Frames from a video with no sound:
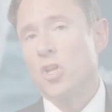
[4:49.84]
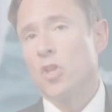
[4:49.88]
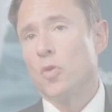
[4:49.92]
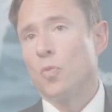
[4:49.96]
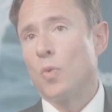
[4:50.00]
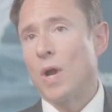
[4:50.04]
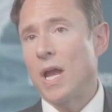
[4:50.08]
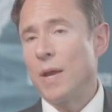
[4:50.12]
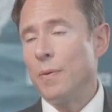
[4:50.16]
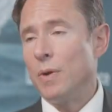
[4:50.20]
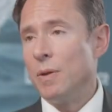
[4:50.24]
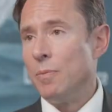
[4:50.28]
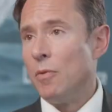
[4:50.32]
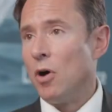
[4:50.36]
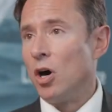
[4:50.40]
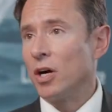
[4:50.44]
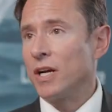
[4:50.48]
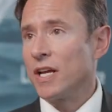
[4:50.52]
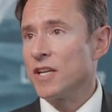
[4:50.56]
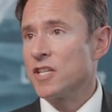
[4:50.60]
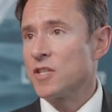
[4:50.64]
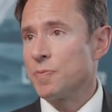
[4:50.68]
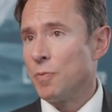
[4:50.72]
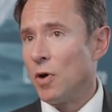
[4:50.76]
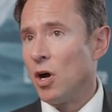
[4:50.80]
the way we
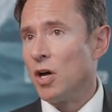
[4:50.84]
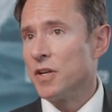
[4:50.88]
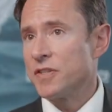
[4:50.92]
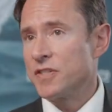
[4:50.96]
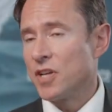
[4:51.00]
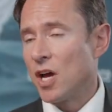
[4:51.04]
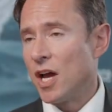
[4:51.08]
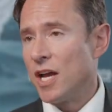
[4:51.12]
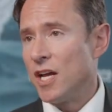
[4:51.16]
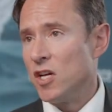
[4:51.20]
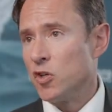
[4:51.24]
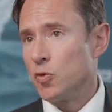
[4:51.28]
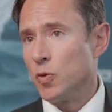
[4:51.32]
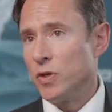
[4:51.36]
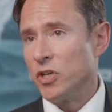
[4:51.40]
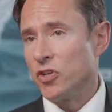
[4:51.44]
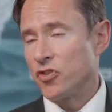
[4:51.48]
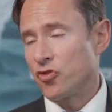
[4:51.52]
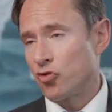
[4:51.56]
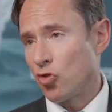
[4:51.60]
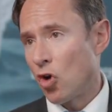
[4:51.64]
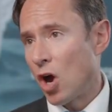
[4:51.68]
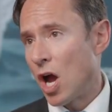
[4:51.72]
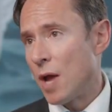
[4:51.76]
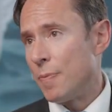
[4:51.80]
market SmartSight is we
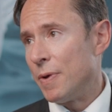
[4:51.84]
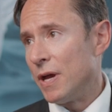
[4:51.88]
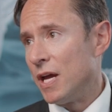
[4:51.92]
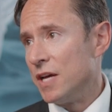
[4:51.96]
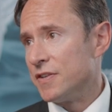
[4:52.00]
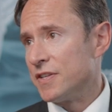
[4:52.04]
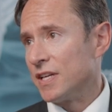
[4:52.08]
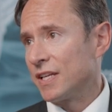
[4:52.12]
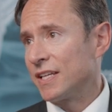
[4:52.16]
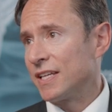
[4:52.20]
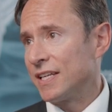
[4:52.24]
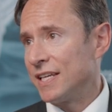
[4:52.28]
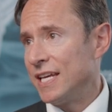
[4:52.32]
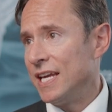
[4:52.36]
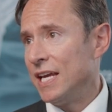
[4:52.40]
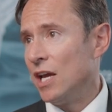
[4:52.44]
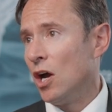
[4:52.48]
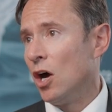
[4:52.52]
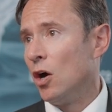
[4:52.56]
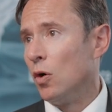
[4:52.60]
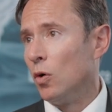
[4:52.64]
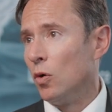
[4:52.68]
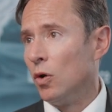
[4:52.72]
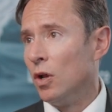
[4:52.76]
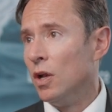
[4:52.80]
describe it as a
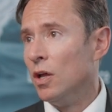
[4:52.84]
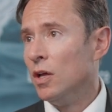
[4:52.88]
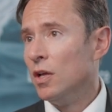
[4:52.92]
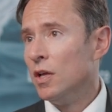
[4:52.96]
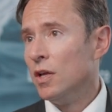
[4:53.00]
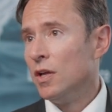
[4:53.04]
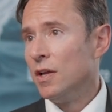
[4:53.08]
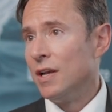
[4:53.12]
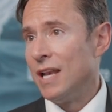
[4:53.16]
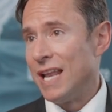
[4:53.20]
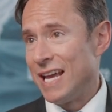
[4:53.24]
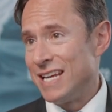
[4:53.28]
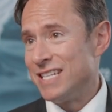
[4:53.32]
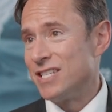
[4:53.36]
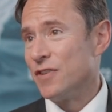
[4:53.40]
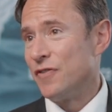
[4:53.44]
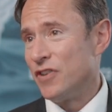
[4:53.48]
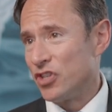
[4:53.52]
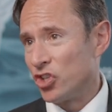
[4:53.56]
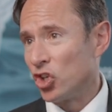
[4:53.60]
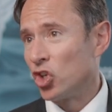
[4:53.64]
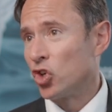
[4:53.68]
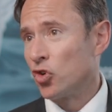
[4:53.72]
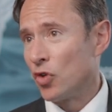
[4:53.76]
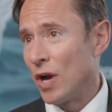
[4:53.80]
keyhole laser
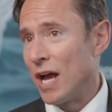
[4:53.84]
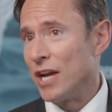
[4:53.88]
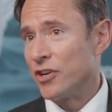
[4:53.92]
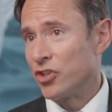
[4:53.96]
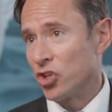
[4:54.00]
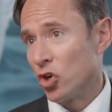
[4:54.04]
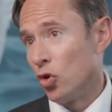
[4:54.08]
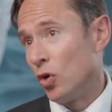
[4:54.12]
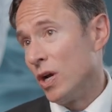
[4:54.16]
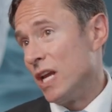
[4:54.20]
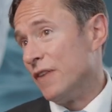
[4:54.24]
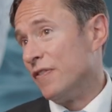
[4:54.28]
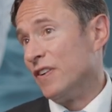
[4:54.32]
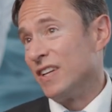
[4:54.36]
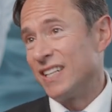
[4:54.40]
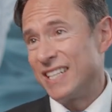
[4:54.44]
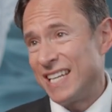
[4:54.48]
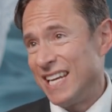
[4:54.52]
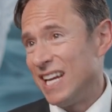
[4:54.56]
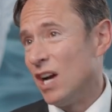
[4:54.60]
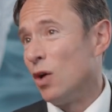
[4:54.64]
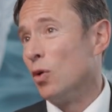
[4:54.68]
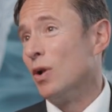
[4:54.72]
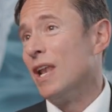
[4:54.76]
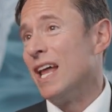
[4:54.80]
vision correction or even
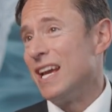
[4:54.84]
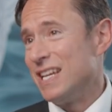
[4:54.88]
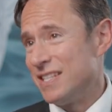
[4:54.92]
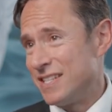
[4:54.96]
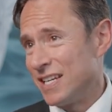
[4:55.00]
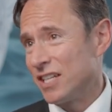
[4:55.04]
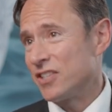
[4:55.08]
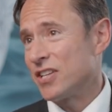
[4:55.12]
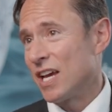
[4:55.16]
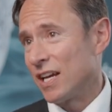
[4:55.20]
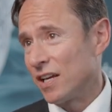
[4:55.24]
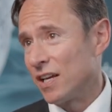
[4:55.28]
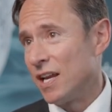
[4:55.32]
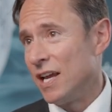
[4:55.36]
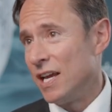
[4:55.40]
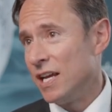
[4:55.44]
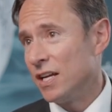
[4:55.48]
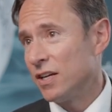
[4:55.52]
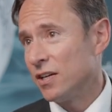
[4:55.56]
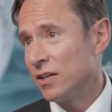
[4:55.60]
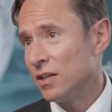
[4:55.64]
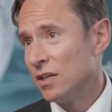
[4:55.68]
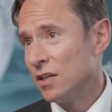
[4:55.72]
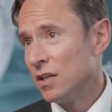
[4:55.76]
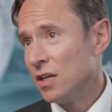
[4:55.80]
keyhole LASIK
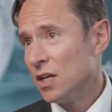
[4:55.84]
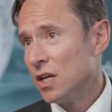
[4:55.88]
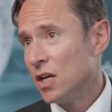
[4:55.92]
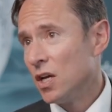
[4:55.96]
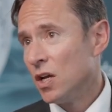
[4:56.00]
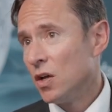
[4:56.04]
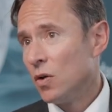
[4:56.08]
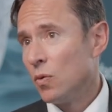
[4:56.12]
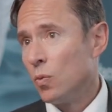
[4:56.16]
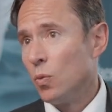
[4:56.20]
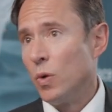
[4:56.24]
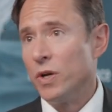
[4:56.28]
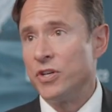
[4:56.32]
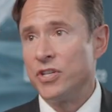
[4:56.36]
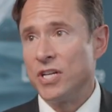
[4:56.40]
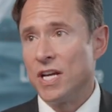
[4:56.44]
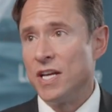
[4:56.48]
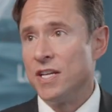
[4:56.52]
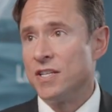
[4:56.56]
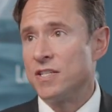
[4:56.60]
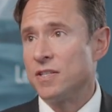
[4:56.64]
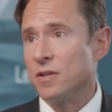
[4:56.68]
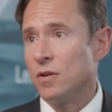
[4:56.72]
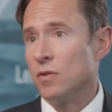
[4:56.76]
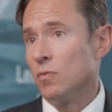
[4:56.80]
technique, which
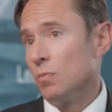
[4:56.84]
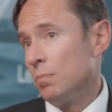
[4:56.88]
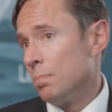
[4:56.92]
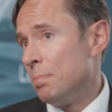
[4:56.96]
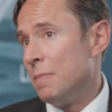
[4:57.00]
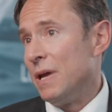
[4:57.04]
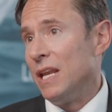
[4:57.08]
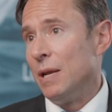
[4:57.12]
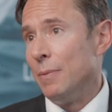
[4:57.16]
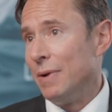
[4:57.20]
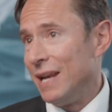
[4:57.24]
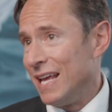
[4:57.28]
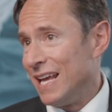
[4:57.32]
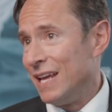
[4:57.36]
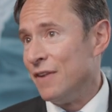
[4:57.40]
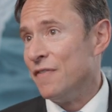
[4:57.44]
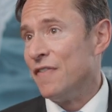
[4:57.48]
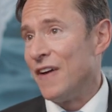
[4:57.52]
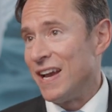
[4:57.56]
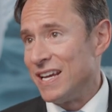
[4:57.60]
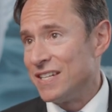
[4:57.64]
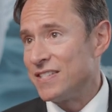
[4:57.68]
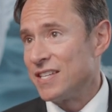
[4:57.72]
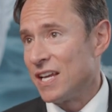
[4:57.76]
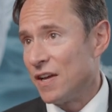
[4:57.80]
is minimally
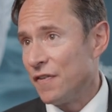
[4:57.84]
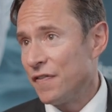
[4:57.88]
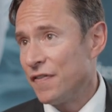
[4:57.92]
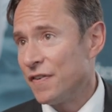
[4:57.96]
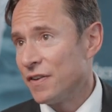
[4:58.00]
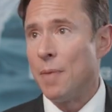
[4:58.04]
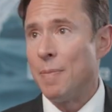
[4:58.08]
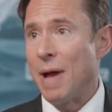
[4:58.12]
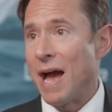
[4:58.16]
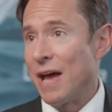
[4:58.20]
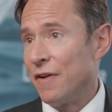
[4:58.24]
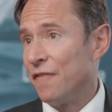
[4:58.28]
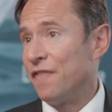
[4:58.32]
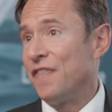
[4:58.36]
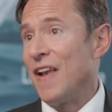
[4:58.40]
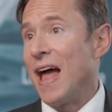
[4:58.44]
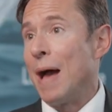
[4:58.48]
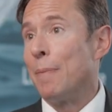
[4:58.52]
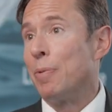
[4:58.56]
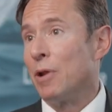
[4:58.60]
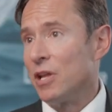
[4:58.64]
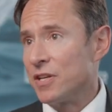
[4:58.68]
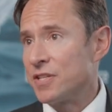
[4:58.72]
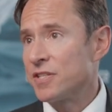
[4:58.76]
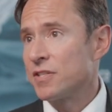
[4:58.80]
invasive and
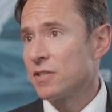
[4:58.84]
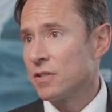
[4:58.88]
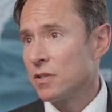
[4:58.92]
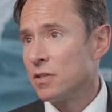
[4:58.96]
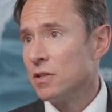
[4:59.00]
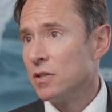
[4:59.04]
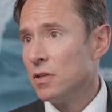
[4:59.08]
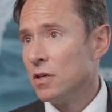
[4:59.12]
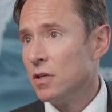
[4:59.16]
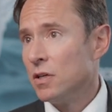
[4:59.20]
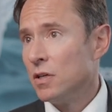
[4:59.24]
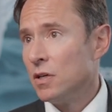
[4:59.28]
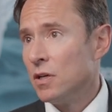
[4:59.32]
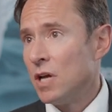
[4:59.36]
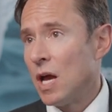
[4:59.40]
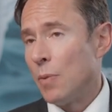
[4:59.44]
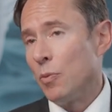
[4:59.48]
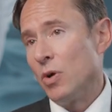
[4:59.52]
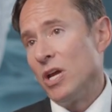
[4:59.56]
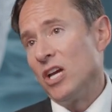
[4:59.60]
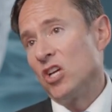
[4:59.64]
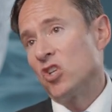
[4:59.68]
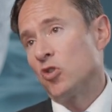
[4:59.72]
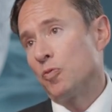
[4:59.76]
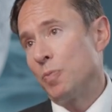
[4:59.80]
flapless. And
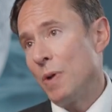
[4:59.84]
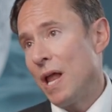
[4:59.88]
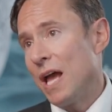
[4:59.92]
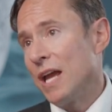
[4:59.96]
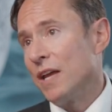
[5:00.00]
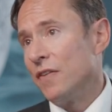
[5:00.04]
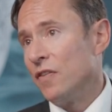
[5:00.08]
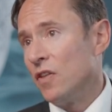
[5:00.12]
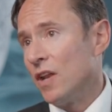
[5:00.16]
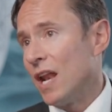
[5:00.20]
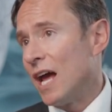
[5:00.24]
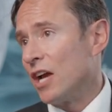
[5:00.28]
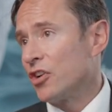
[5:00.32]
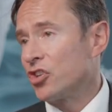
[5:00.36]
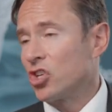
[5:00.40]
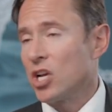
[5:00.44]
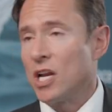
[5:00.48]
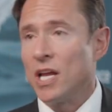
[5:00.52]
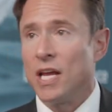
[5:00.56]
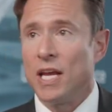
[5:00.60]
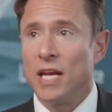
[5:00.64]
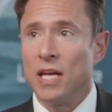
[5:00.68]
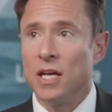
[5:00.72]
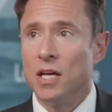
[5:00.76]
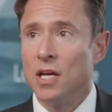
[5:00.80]
we explain that
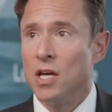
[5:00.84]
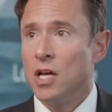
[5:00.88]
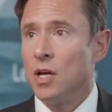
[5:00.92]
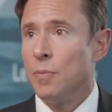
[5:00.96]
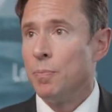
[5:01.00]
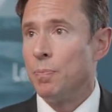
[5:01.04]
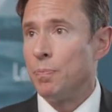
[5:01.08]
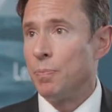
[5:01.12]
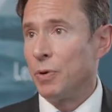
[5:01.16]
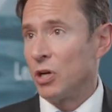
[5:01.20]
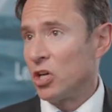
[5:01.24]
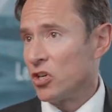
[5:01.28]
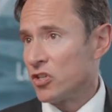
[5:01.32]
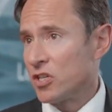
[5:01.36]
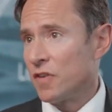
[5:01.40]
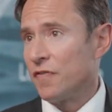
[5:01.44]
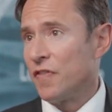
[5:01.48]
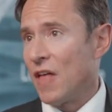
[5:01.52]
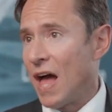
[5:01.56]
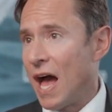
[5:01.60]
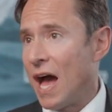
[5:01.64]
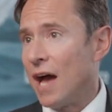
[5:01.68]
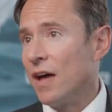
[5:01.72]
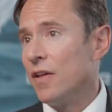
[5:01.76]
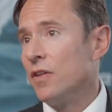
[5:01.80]
actually, because of
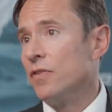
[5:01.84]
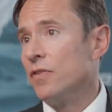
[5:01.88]
that,